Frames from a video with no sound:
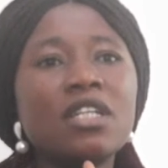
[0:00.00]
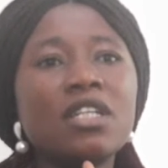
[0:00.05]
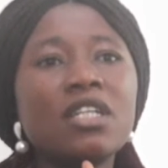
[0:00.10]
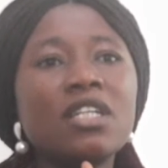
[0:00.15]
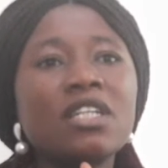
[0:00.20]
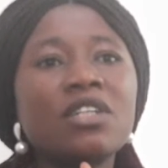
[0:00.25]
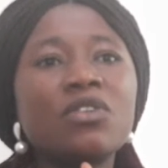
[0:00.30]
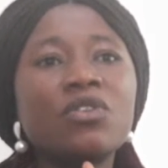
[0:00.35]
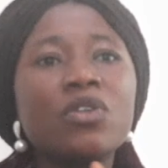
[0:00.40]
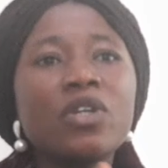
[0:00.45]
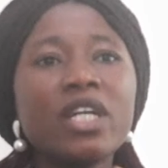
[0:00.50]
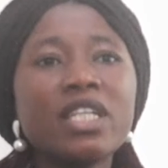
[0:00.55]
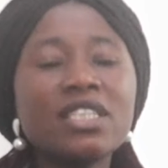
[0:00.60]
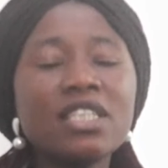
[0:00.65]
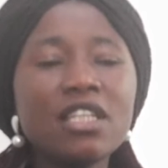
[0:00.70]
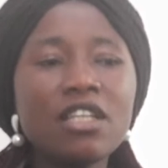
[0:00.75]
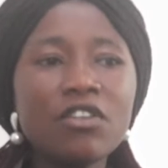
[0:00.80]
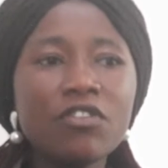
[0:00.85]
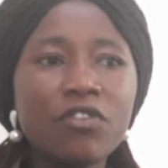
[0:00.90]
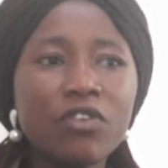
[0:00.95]
a
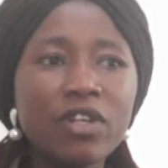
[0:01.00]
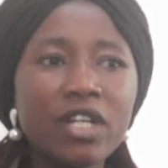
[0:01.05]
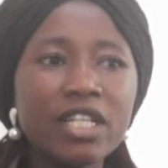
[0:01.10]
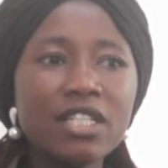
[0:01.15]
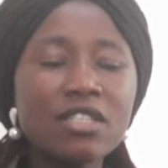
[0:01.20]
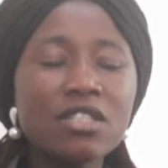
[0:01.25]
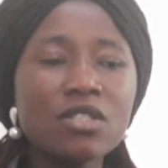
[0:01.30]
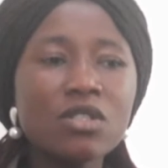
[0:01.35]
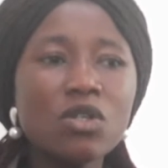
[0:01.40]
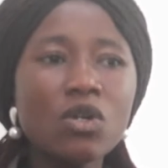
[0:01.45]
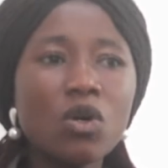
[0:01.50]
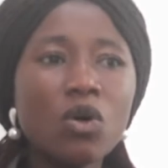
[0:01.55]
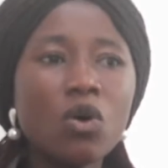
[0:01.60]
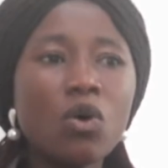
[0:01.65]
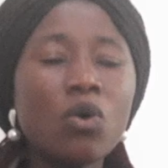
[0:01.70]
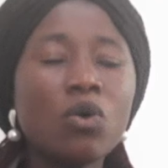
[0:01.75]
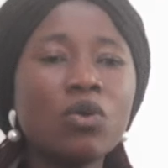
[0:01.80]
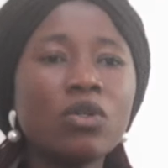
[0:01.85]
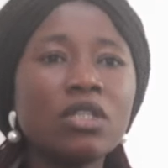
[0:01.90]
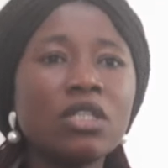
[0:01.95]
great influence
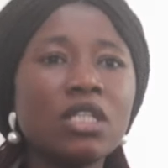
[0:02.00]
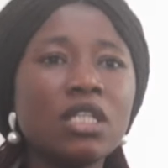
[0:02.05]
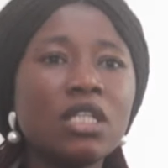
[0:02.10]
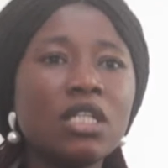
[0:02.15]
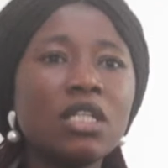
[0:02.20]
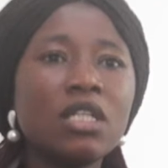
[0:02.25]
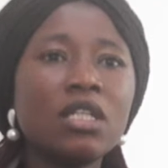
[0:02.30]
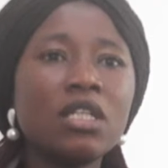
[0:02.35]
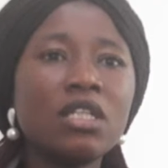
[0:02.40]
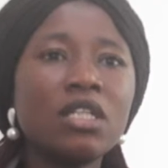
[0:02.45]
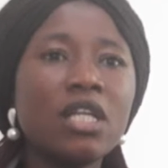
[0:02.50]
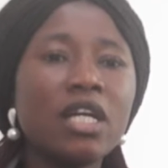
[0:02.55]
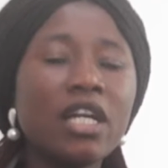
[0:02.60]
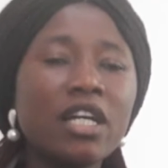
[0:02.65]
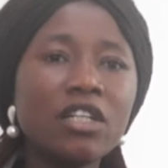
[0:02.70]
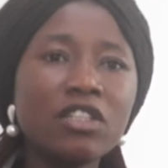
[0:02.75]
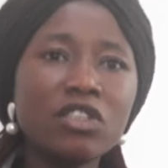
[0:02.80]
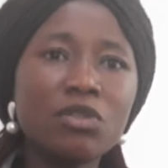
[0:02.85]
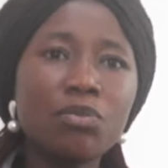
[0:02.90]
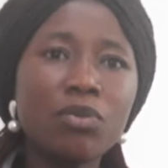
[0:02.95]
on
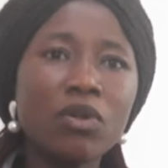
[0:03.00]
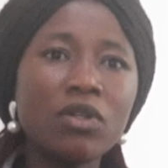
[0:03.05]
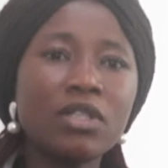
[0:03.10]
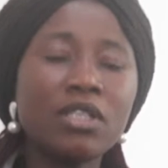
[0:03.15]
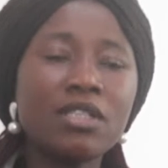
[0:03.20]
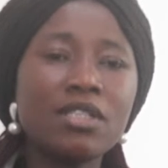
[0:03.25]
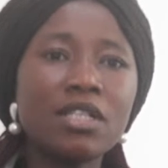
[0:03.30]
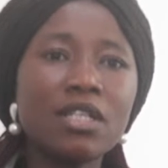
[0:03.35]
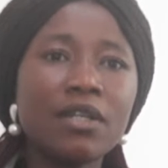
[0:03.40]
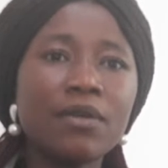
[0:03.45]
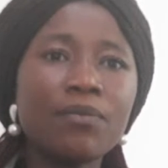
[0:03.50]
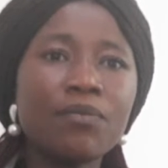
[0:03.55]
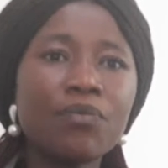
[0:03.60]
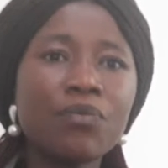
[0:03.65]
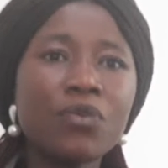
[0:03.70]
health policy.